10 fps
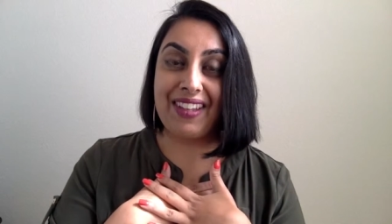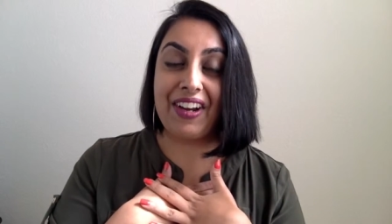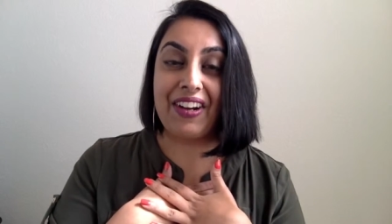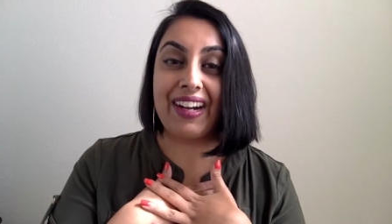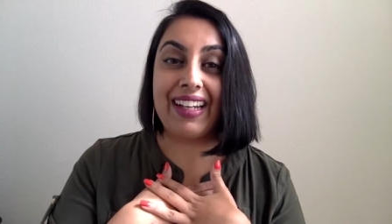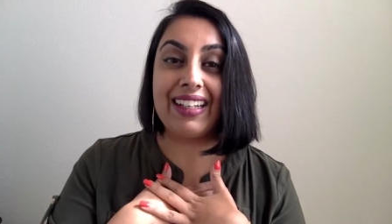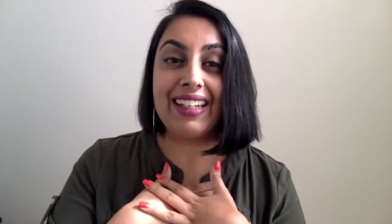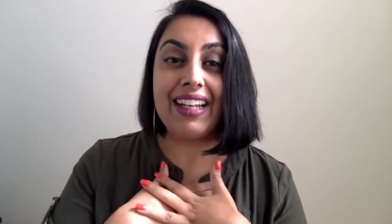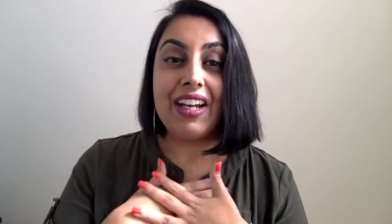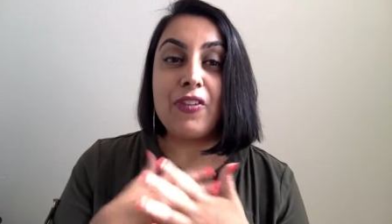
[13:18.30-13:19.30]
All right?
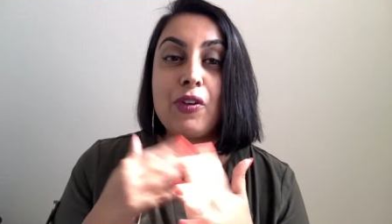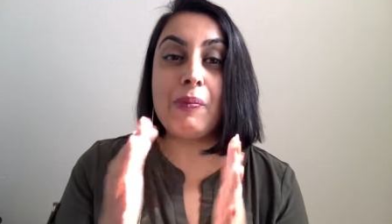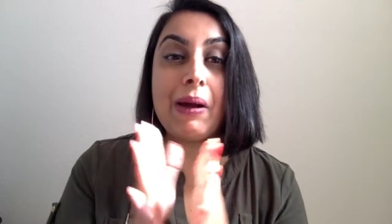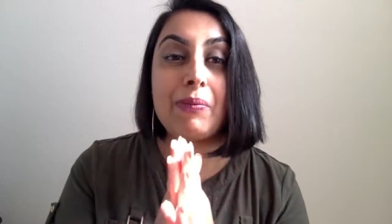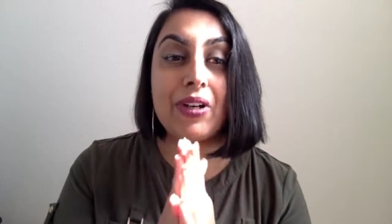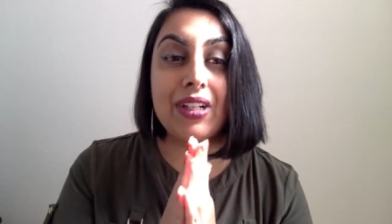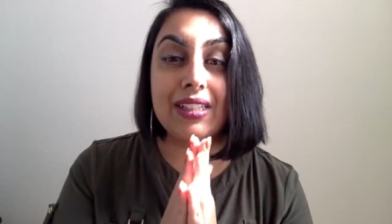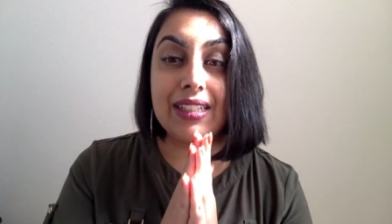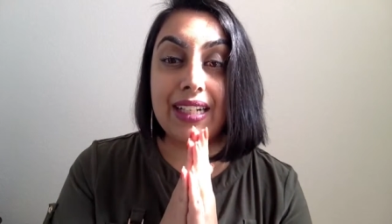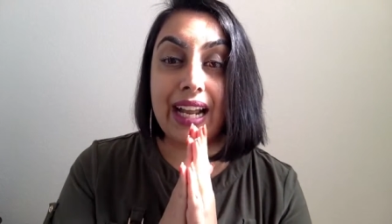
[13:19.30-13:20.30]
Remember,
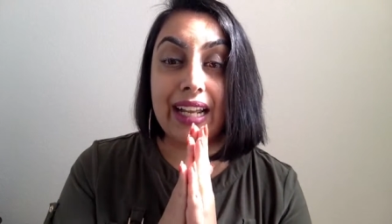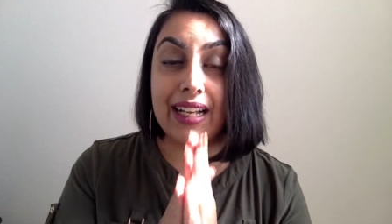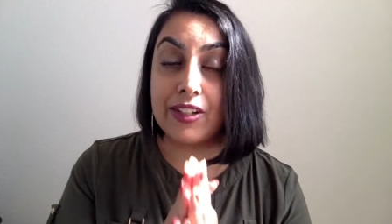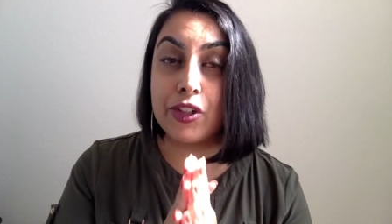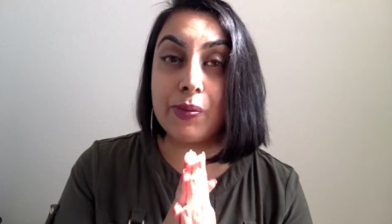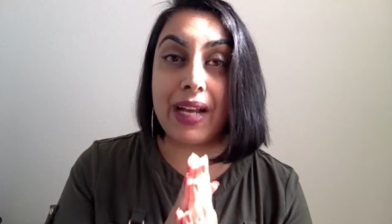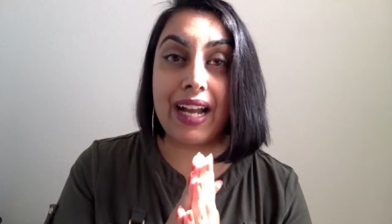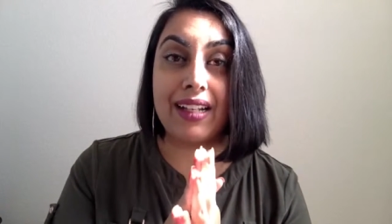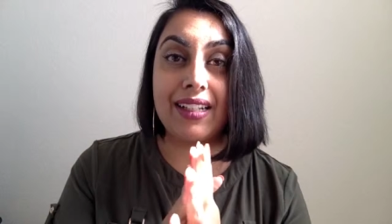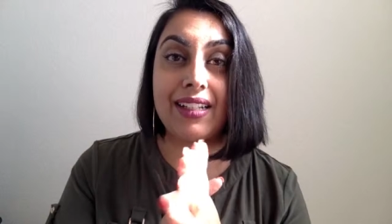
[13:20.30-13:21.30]
I got your
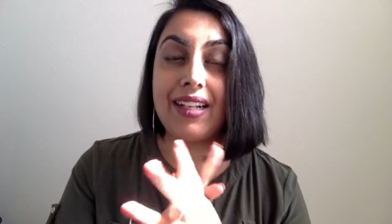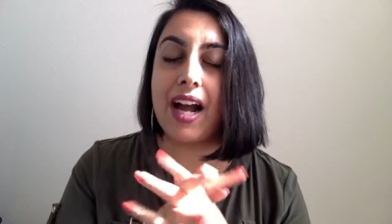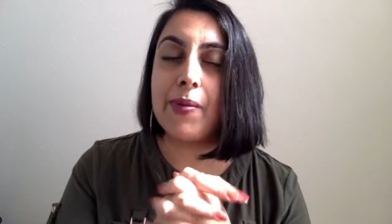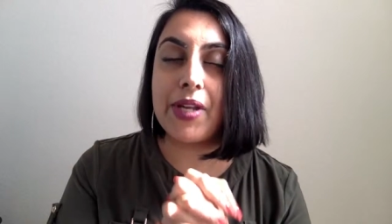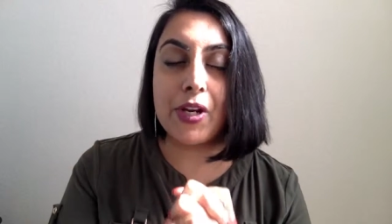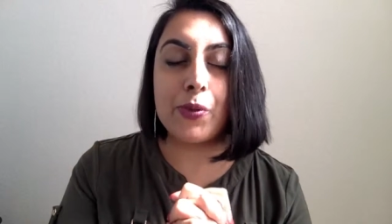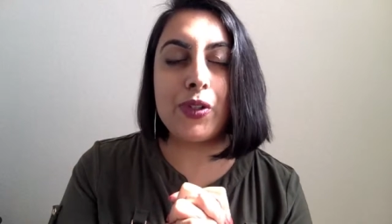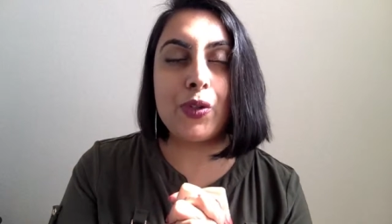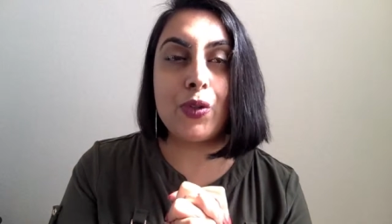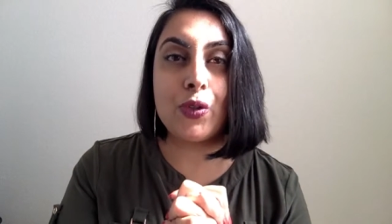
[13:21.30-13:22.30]
back. I'm here
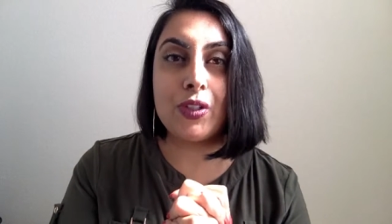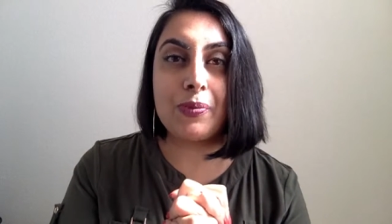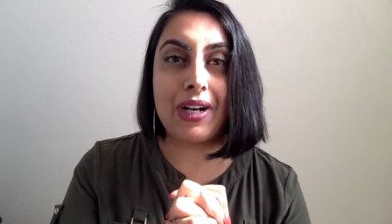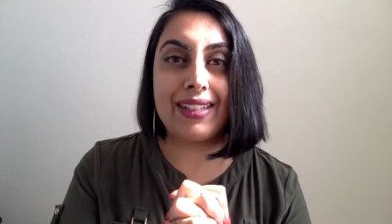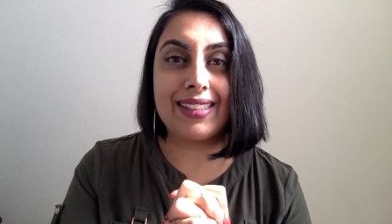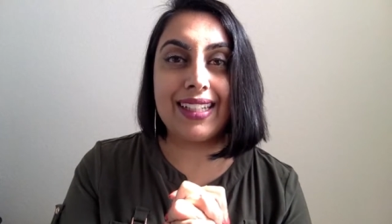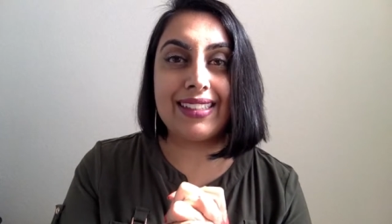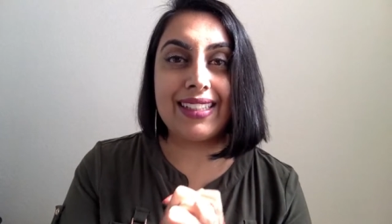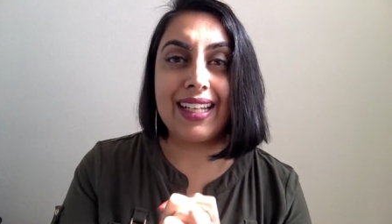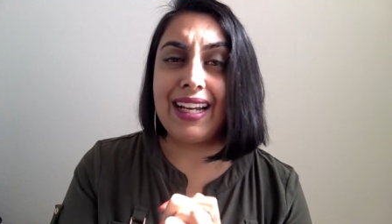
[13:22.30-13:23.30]
with you through this
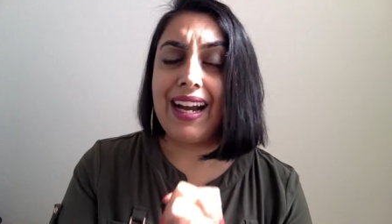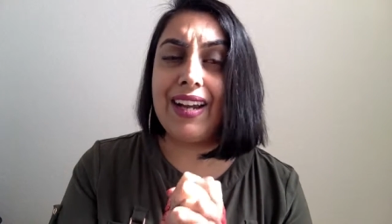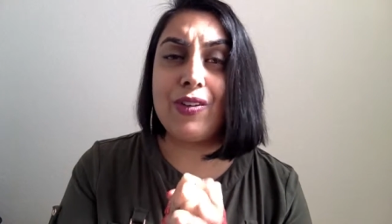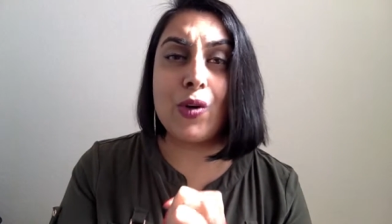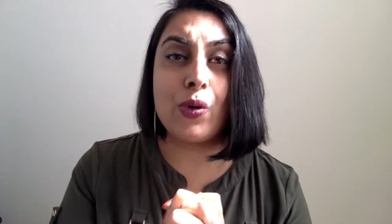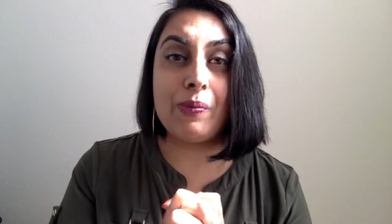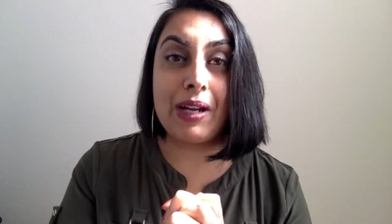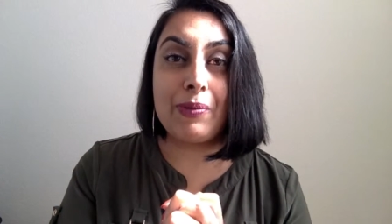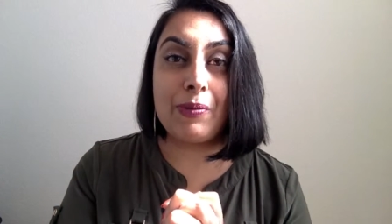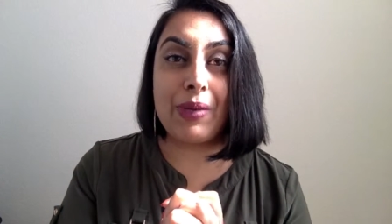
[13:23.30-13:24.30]
process. I know it
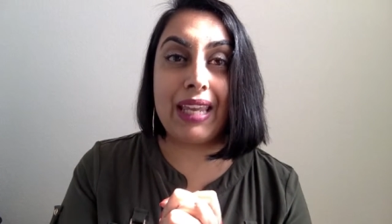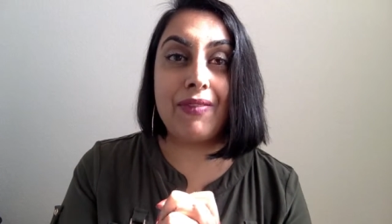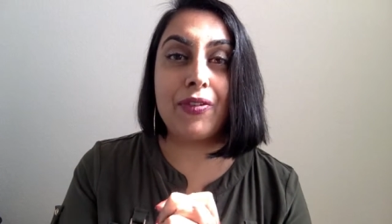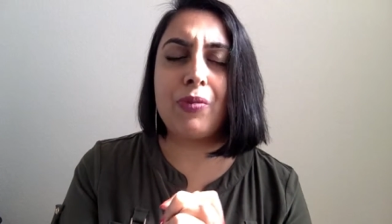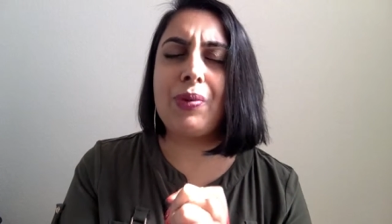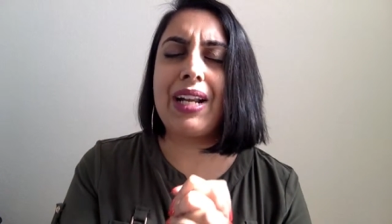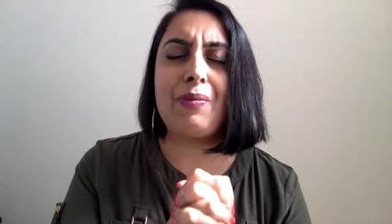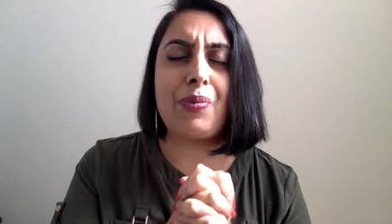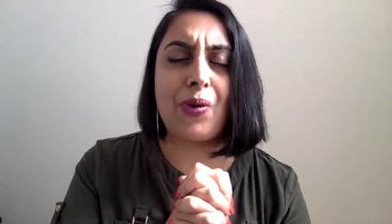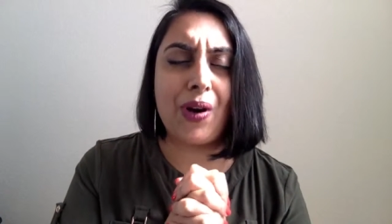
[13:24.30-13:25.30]
might be painful, but I
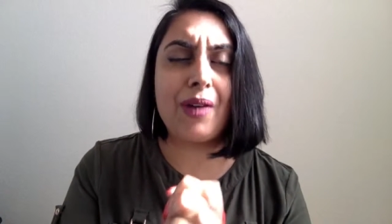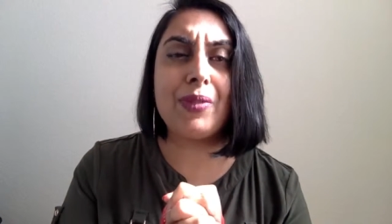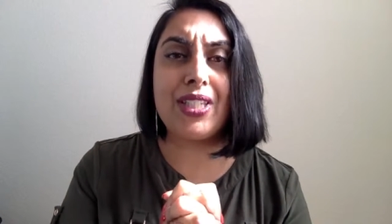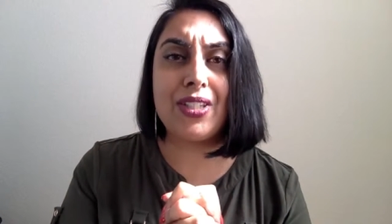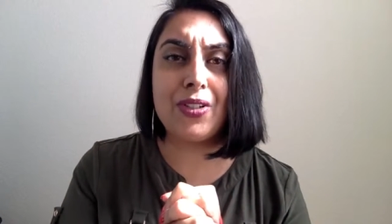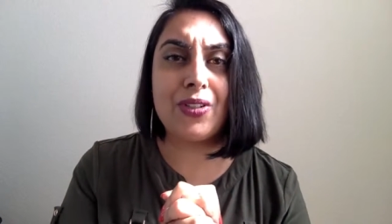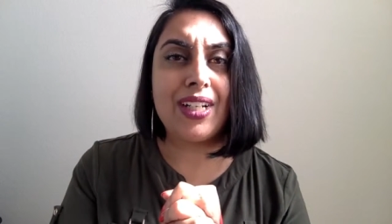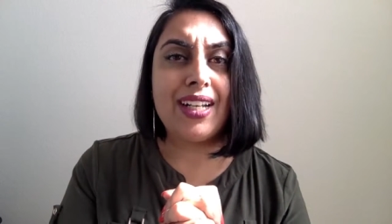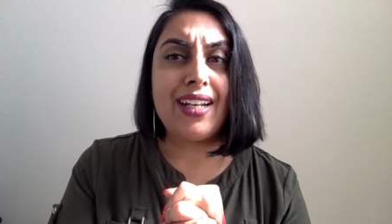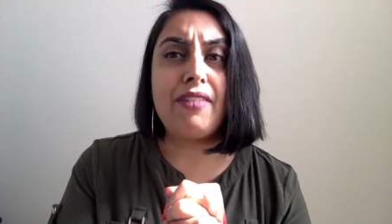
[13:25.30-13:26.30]
promise you,
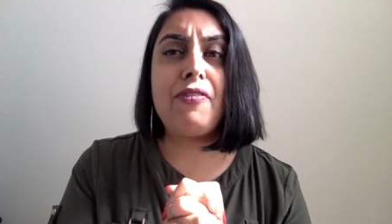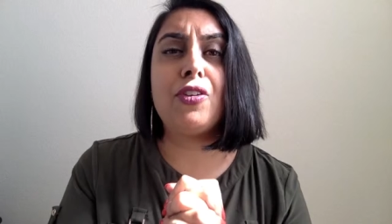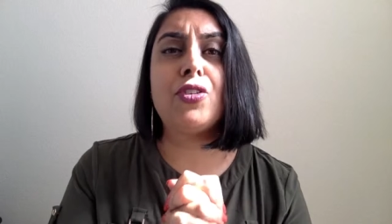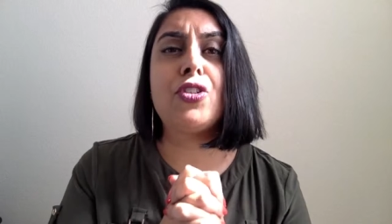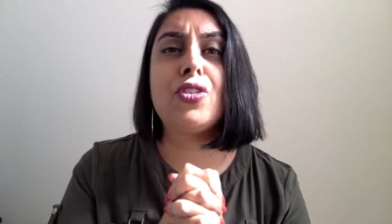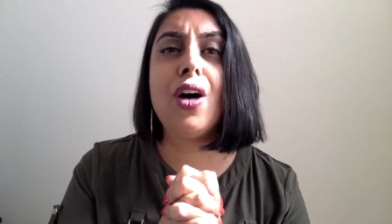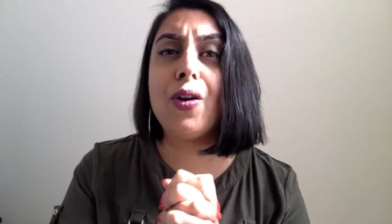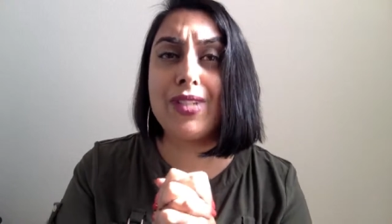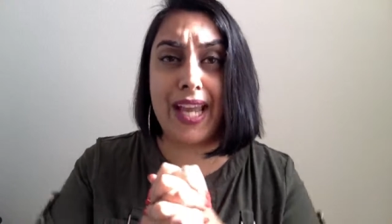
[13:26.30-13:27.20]
it feels so